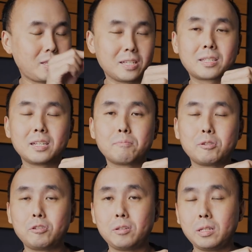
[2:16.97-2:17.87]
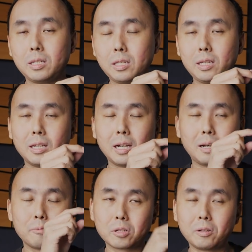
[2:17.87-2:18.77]
distance between the
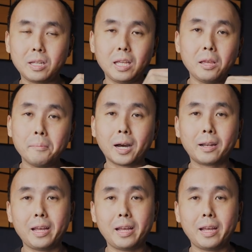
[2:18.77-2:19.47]
uh, Sony E-mount